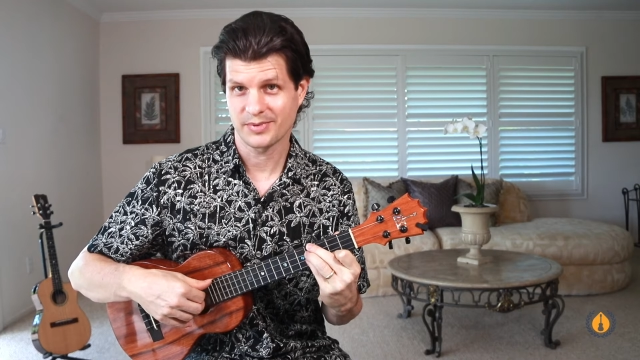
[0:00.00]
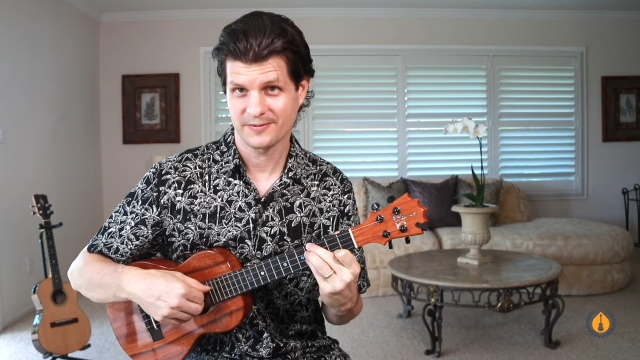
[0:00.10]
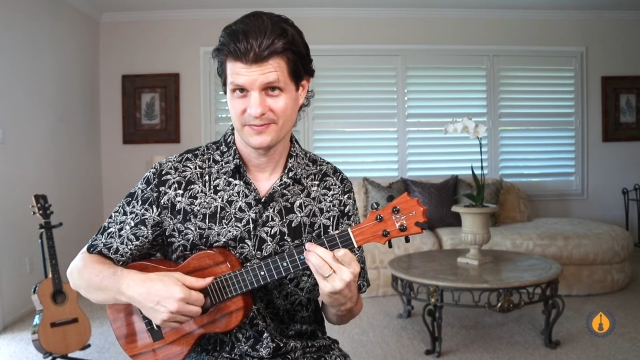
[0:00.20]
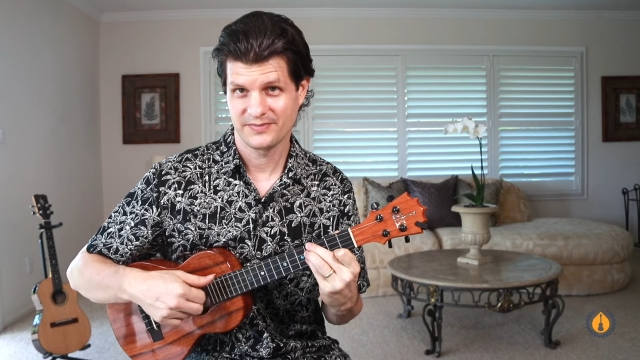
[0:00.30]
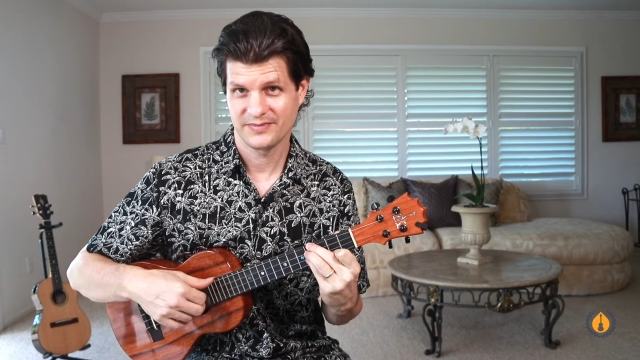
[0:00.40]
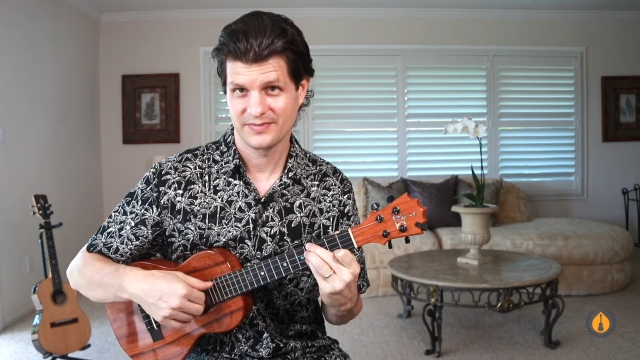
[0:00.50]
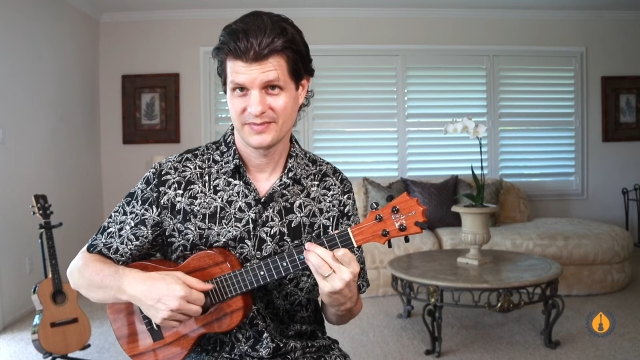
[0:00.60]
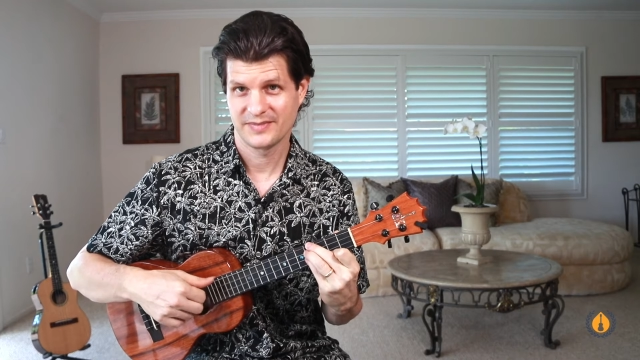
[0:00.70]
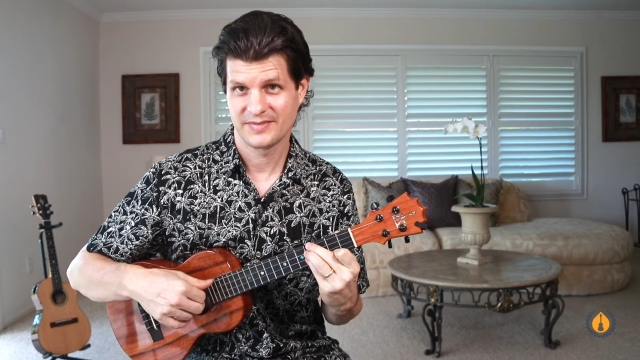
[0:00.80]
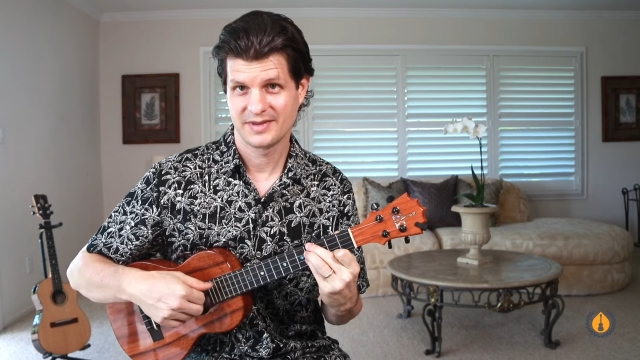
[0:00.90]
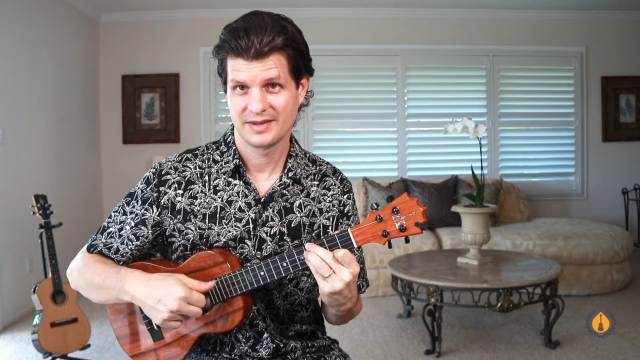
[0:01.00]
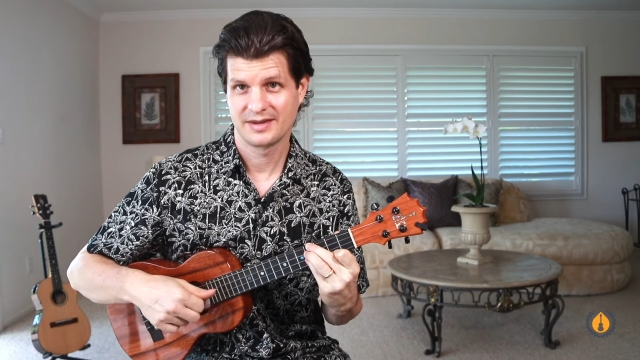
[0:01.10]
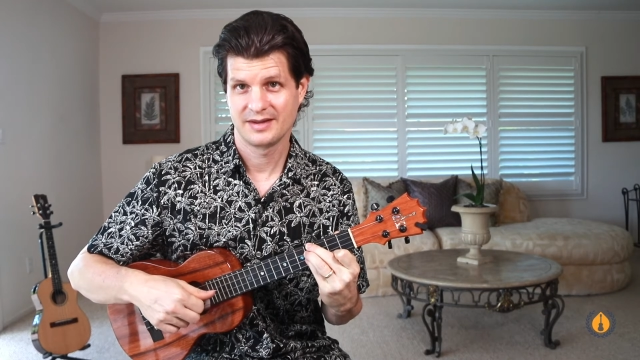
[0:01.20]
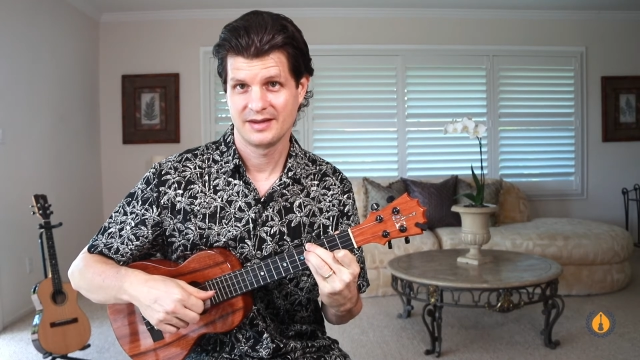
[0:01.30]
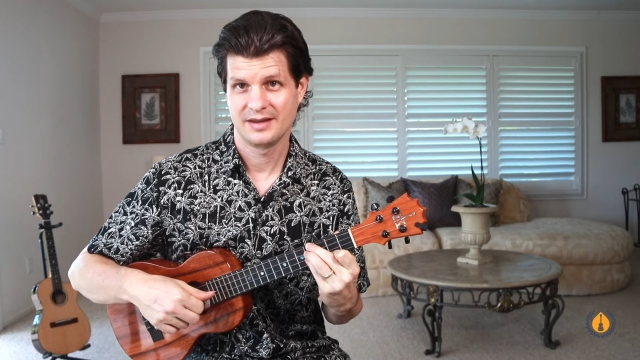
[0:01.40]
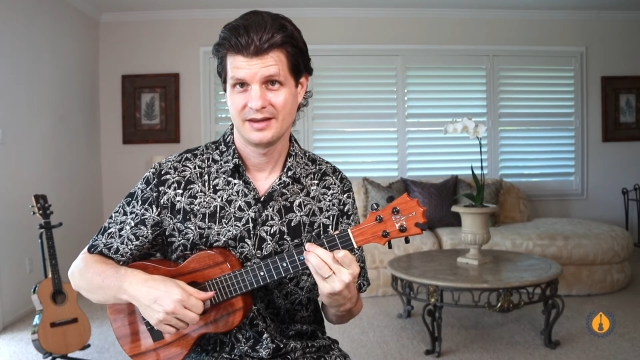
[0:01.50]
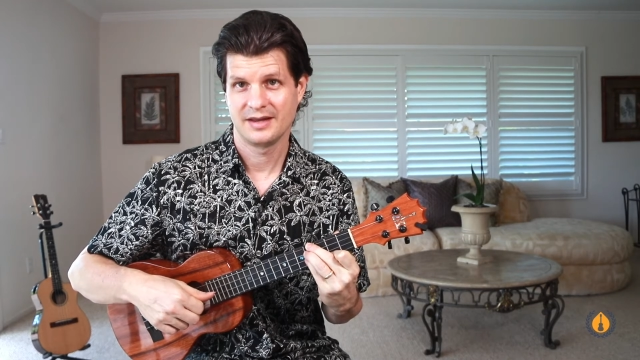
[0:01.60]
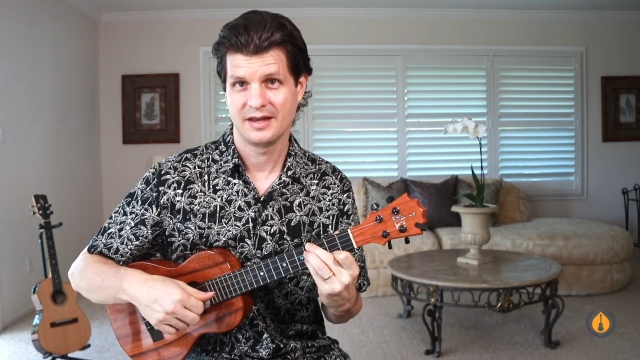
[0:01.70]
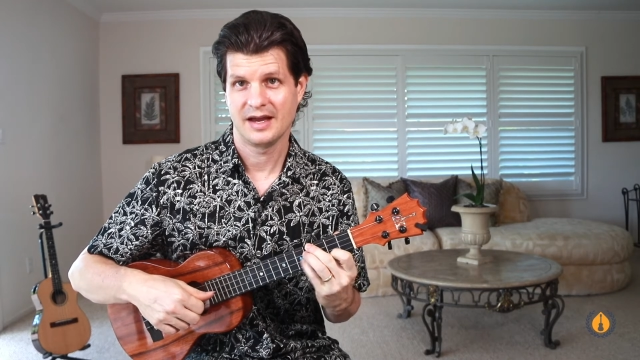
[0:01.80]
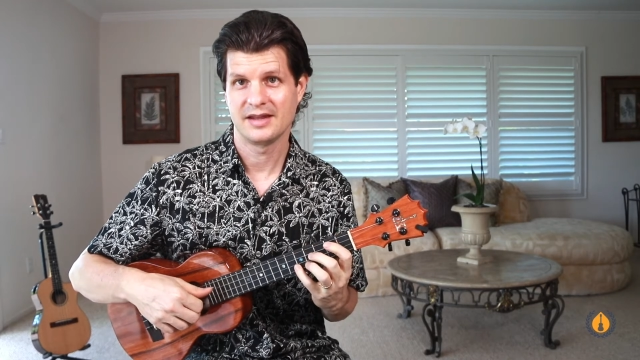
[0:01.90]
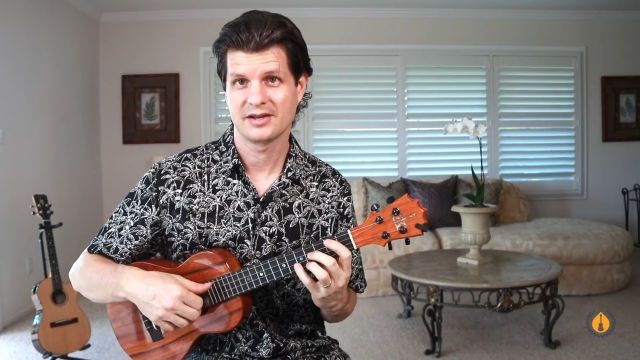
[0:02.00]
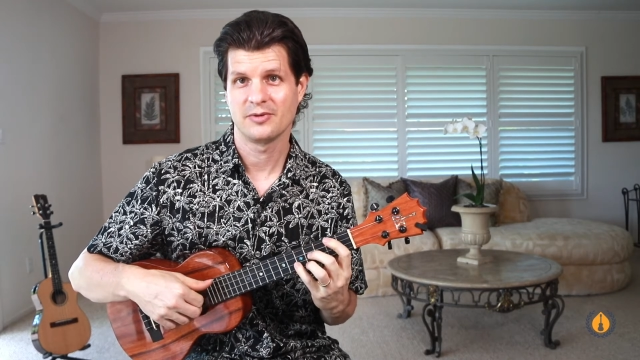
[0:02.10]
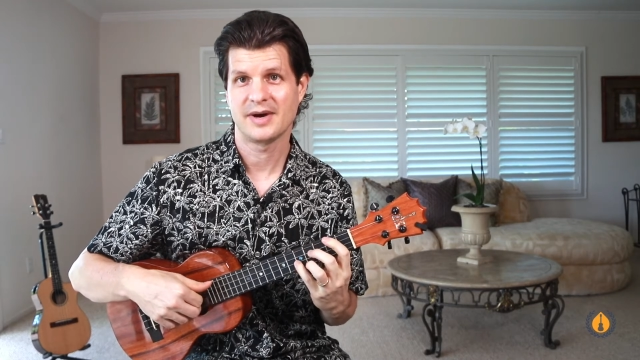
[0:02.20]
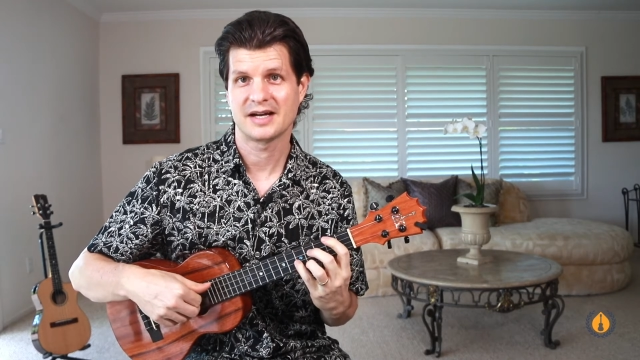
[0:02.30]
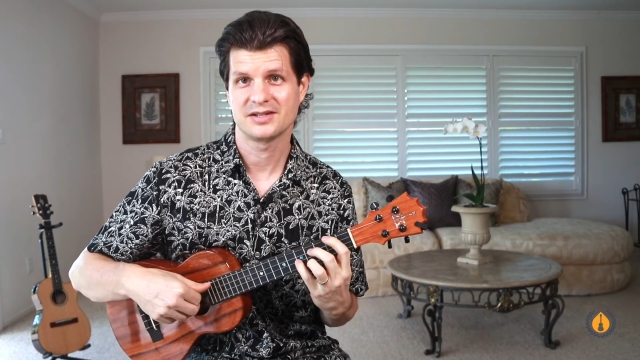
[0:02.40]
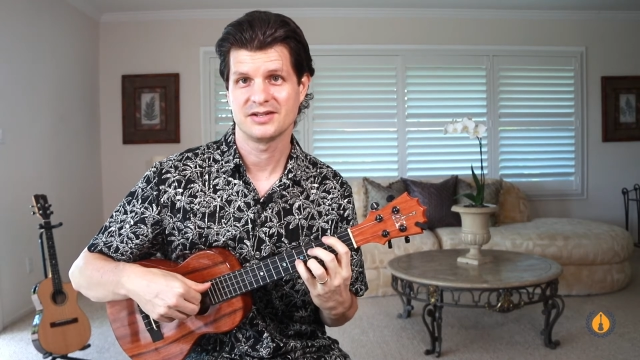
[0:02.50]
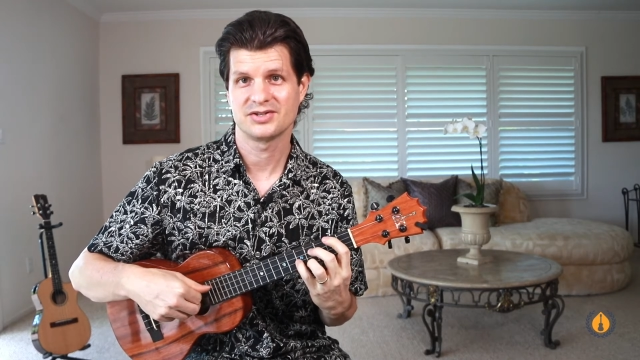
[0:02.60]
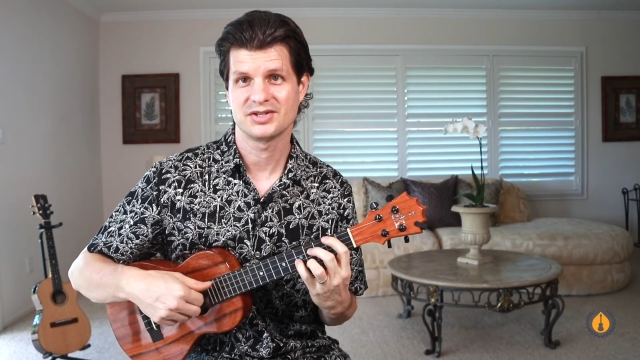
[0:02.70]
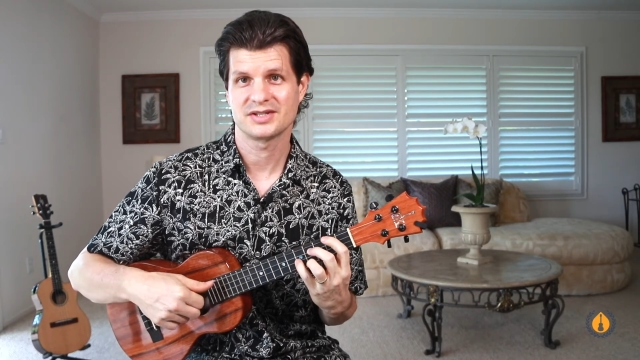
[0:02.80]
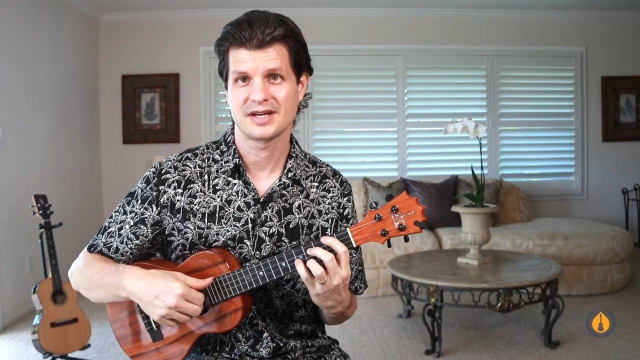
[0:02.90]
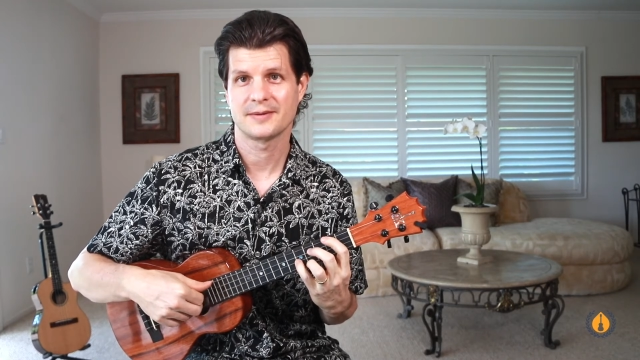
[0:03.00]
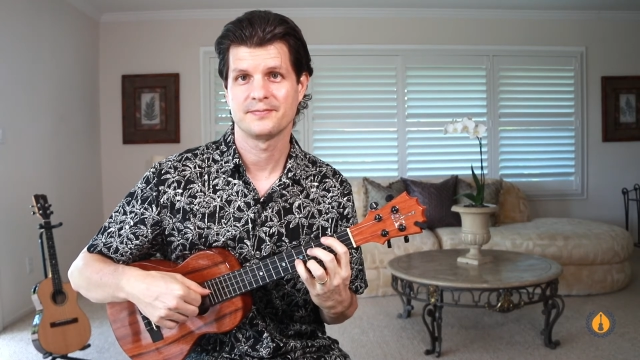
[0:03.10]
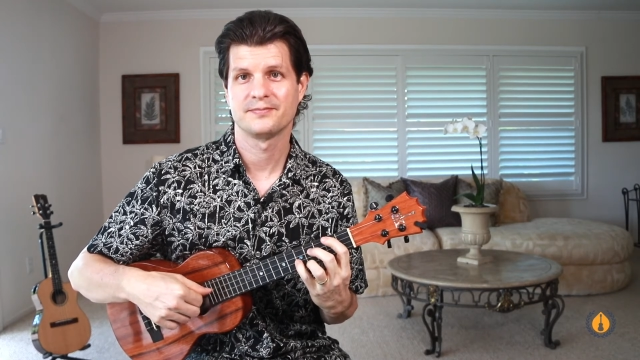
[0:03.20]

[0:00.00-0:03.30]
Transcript: and then go back to the G shape.